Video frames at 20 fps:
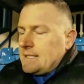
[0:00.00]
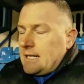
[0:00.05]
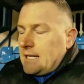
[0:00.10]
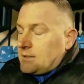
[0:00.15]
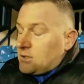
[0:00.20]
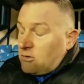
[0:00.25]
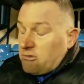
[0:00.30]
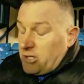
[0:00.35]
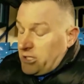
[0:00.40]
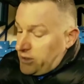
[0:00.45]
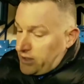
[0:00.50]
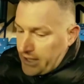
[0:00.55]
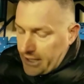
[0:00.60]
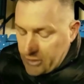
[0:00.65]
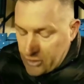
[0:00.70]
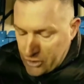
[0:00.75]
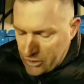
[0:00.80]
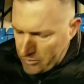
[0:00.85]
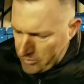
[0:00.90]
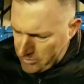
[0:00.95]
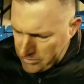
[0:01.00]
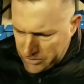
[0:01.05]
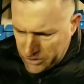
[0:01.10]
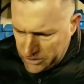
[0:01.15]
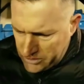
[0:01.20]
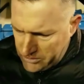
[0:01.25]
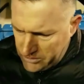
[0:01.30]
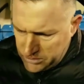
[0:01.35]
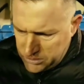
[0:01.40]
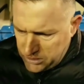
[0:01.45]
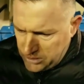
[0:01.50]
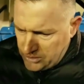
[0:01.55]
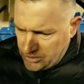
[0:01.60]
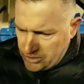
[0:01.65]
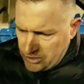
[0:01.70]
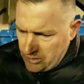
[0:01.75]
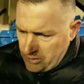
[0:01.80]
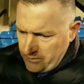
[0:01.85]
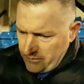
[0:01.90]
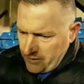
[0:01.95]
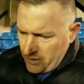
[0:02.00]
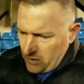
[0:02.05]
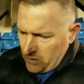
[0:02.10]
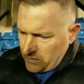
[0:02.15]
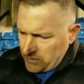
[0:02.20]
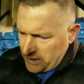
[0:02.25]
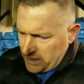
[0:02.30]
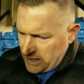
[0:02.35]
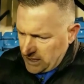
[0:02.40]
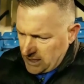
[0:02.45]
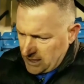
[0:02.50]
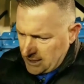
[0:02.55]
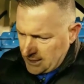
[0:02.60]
I don't really want to get too involved in